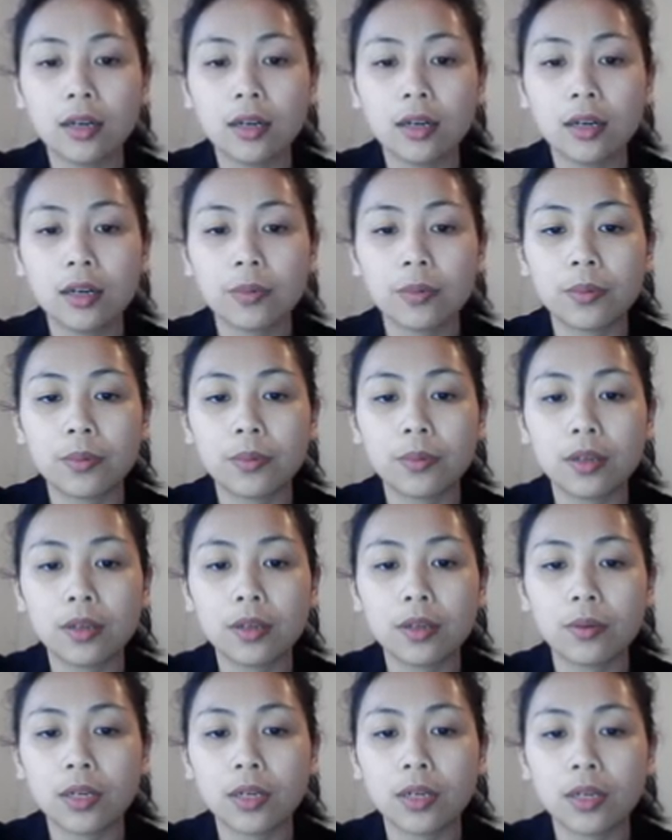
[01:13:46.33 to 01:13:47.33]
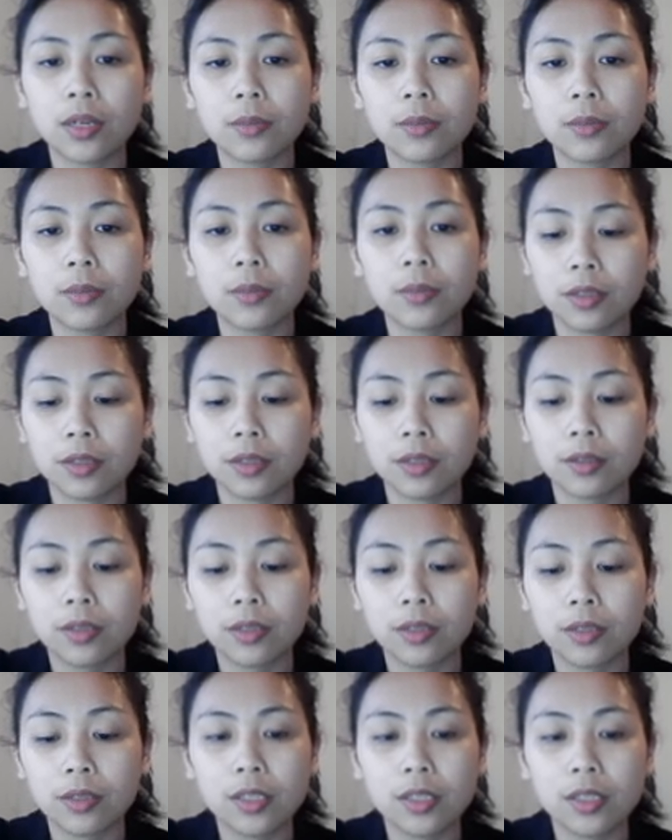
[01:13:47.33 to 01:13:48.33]
Oh, what happened here?
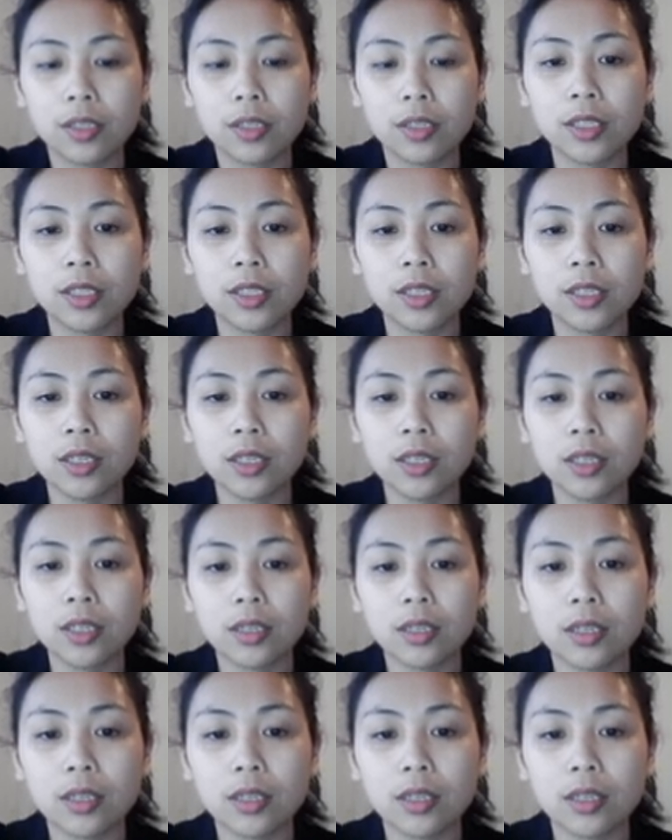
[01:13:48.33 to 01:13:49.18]
C.